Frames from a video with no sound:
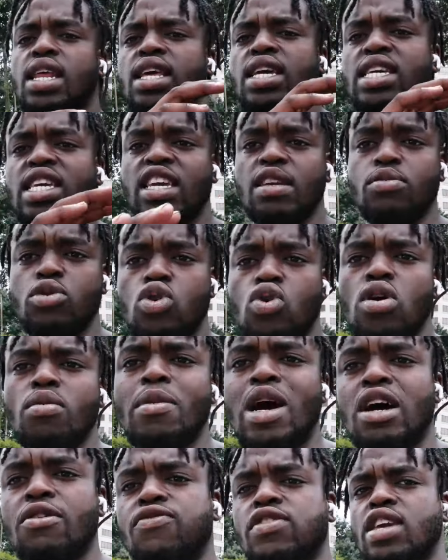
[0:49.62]
and keep doing
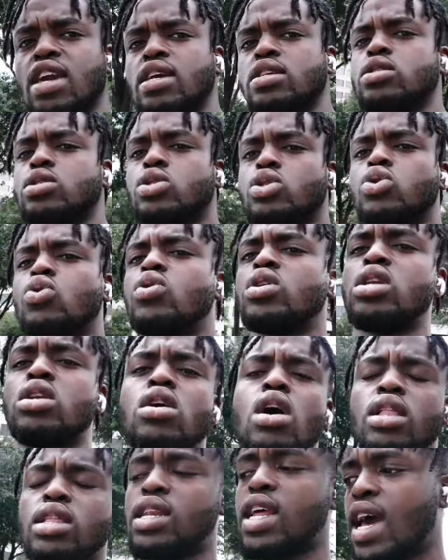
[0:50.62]
modifications to it and
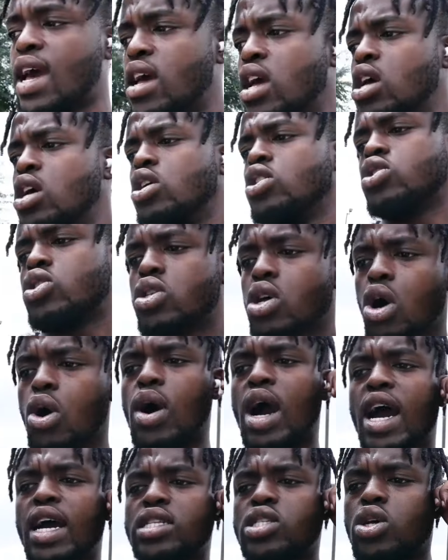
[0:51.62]
all of that. So
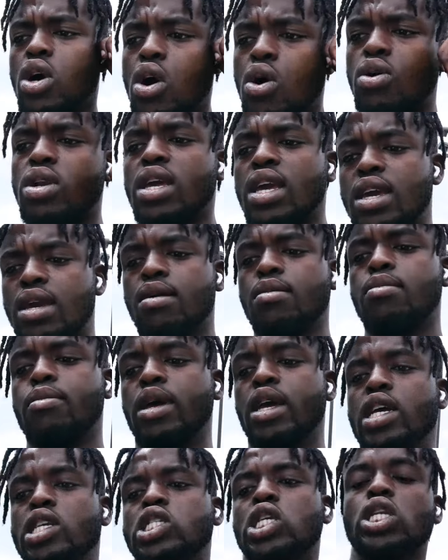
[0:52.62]
I told him
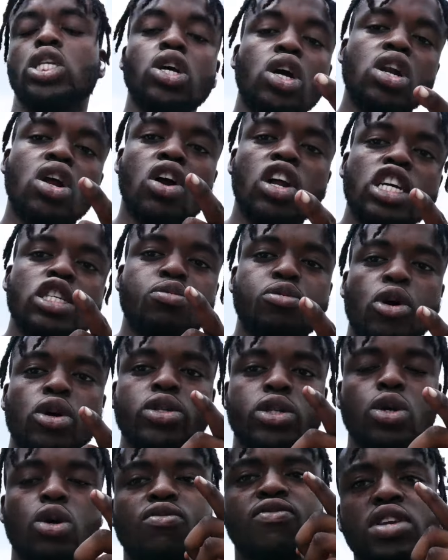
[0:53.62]
to turn on his
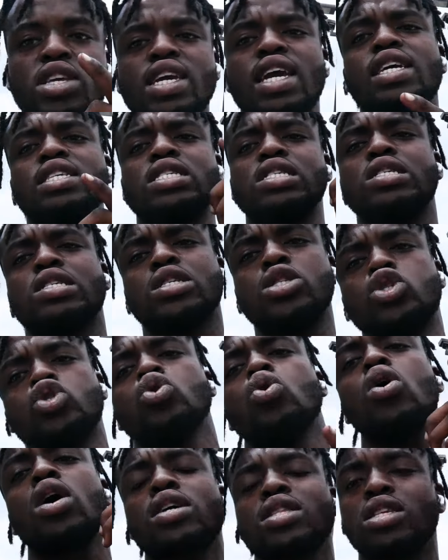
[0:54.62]
post notifications and
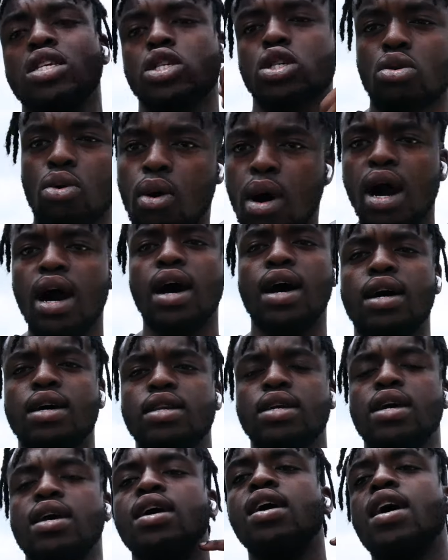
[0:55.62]
join the squad,
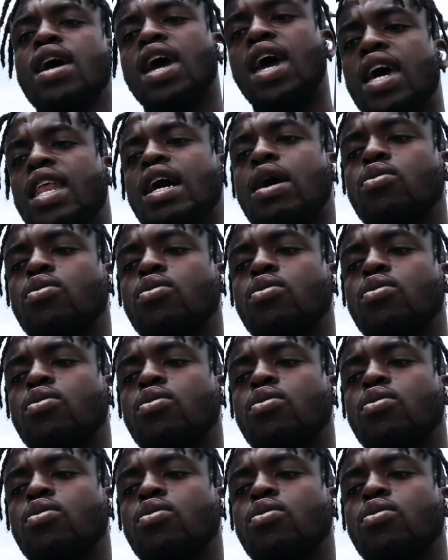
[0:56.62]
and I